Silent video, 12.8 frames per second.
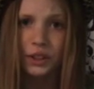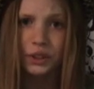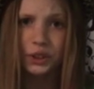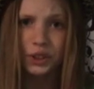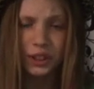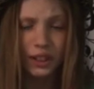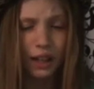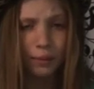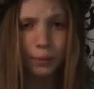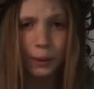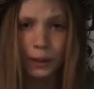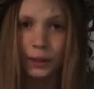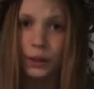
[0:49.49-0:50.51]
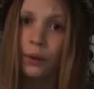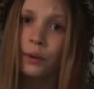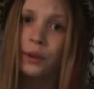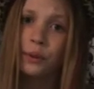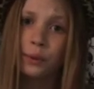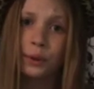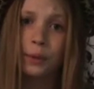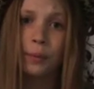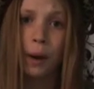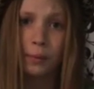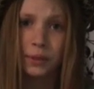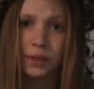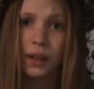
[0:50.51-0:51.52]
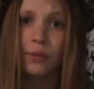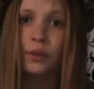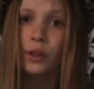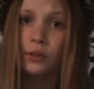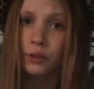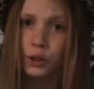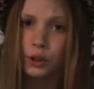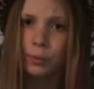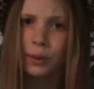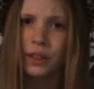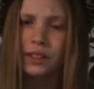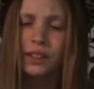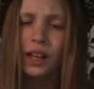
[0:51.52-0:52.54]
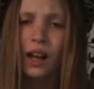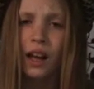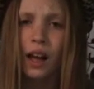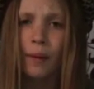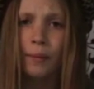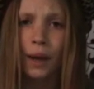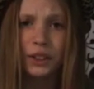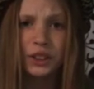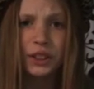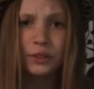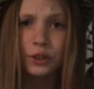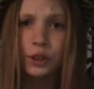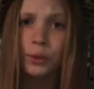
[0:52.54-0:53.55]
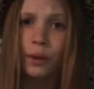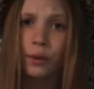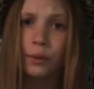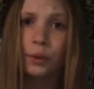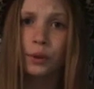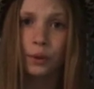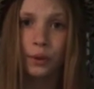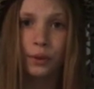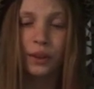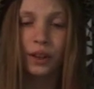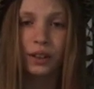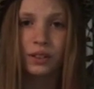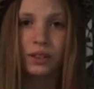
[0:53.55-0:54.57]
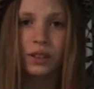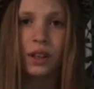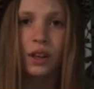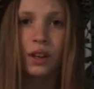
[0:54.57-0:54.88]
You shouldn't have been going through your mom's stuff in the first place. Imagine if she went through your things.